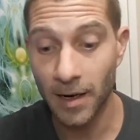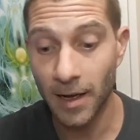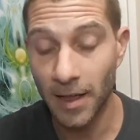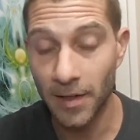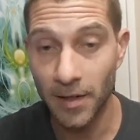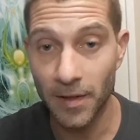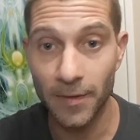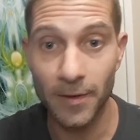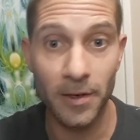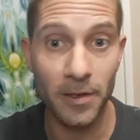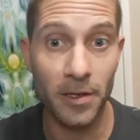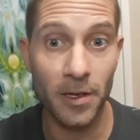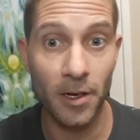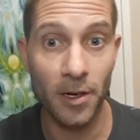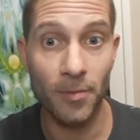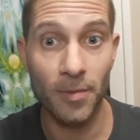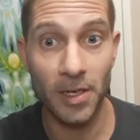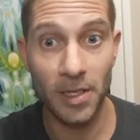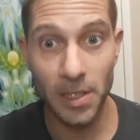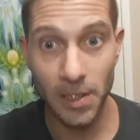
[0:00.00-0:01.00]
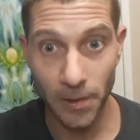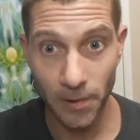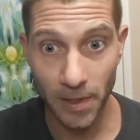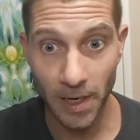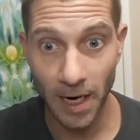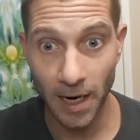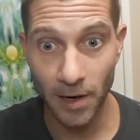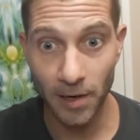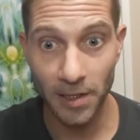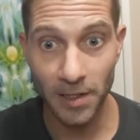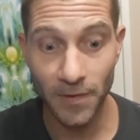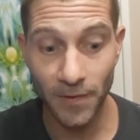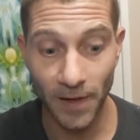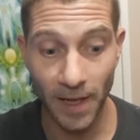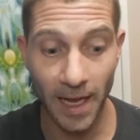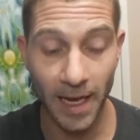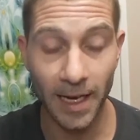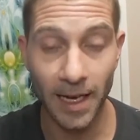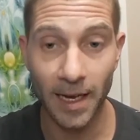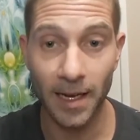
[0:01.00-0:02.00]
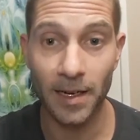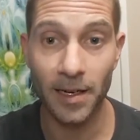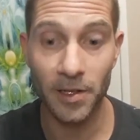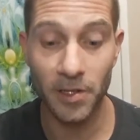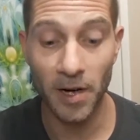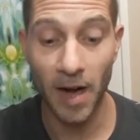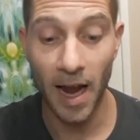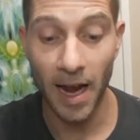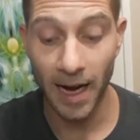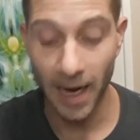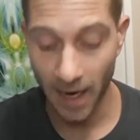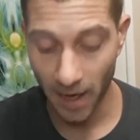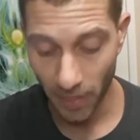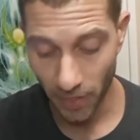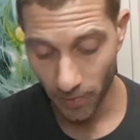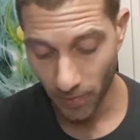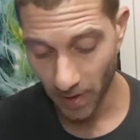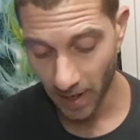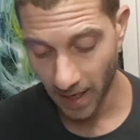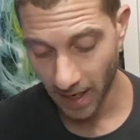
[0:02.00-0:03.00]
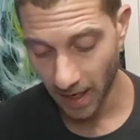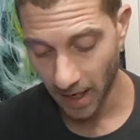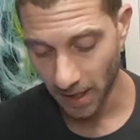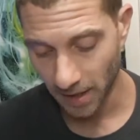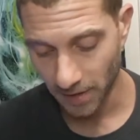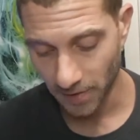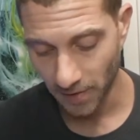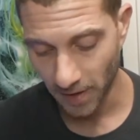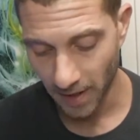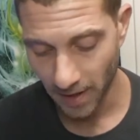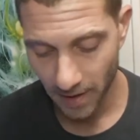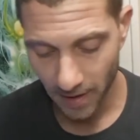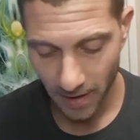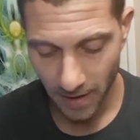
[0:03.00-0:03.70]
and then there's going to be 2 cards flanking a triad, 3 cards, right?